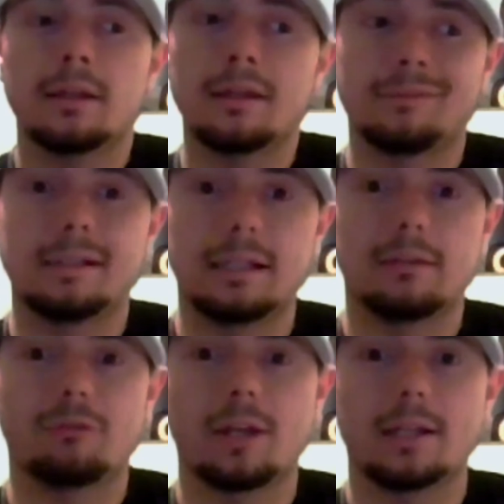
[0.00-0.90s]
if she needed
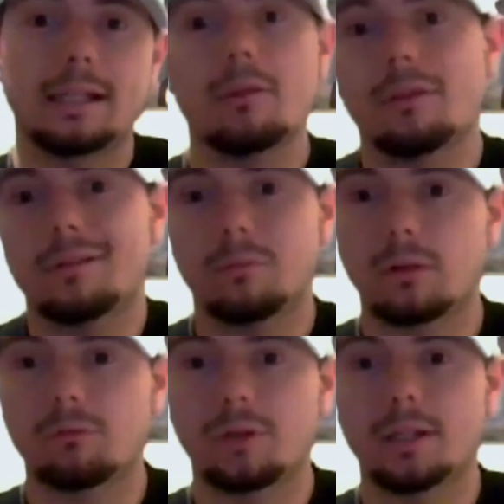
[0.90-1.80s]
to fight on the outside, she was
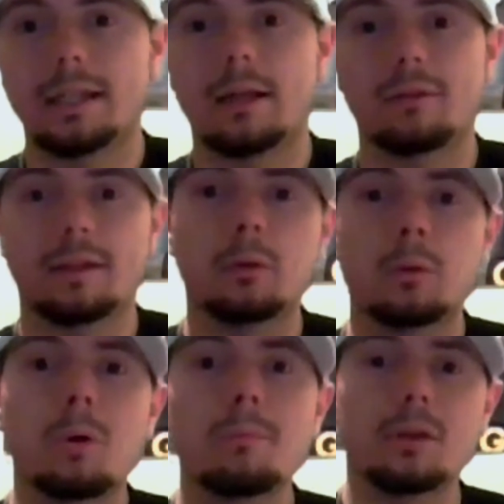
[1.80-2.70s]
going to fight on the outside. There were
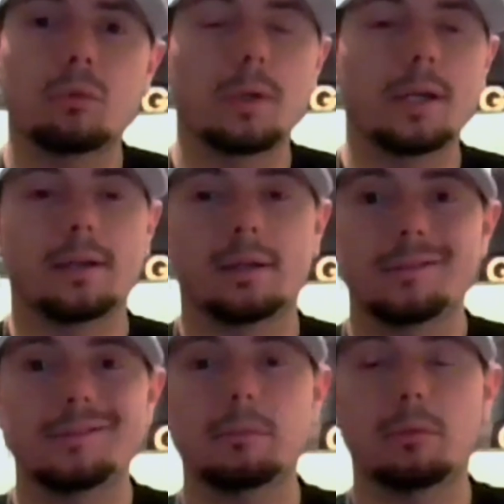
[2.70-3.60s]
moments where
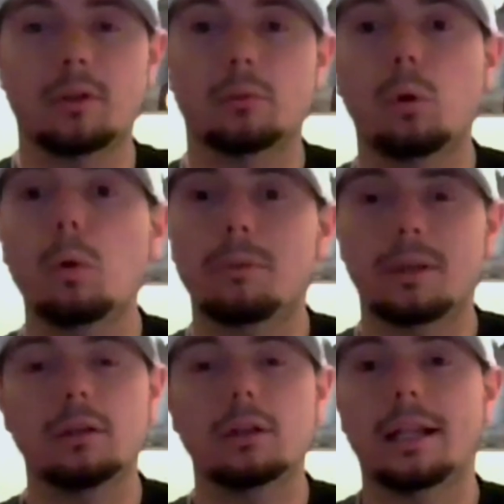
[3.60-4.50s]
she was on the ropes, and
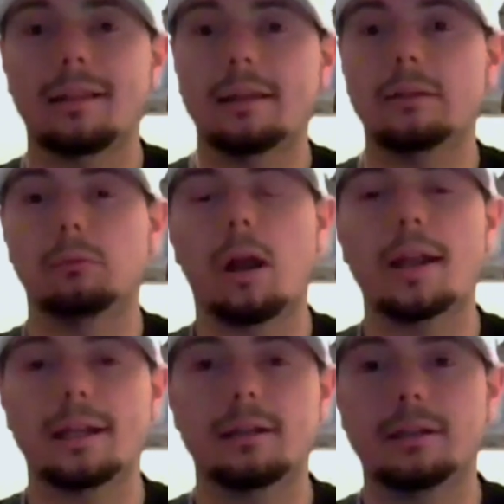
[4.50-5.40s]
it looked like Sandy
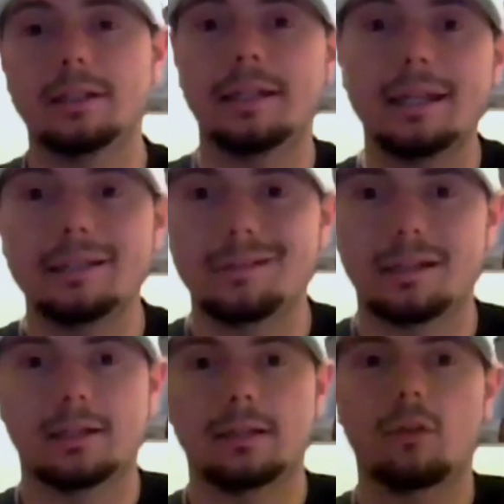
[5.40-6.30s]
Ryan could engage
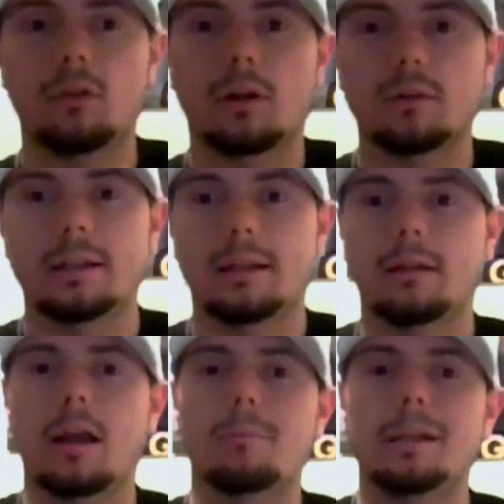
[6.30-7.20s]
and start landing some
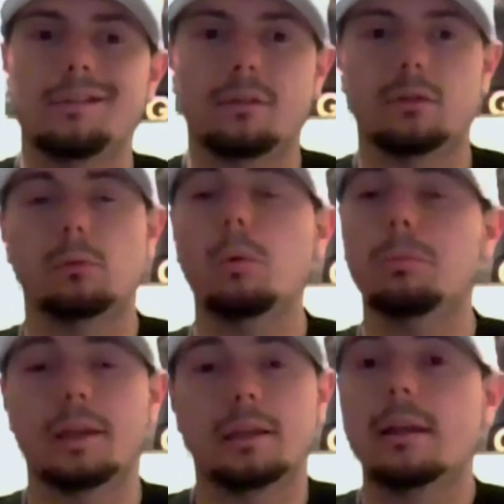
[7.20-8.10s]
combinations in the
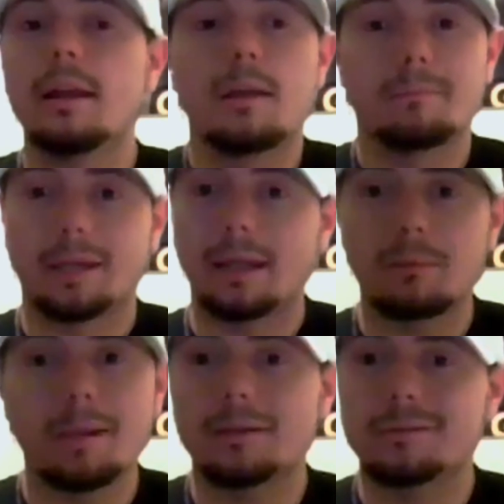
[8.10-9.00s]
ropes. And
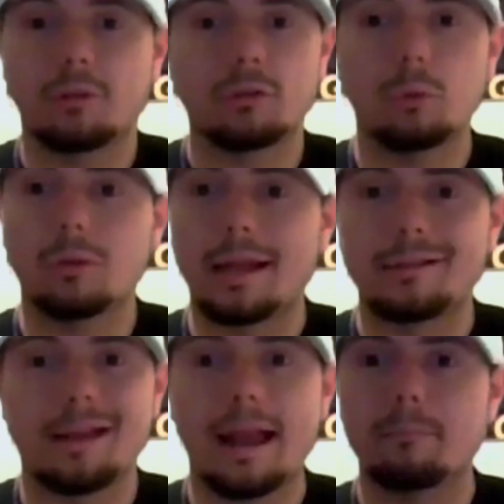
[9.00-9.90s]
Mikaela Mayer just used that
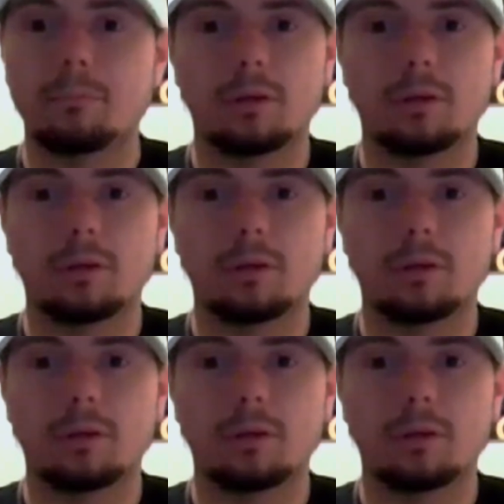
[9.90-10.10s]
jab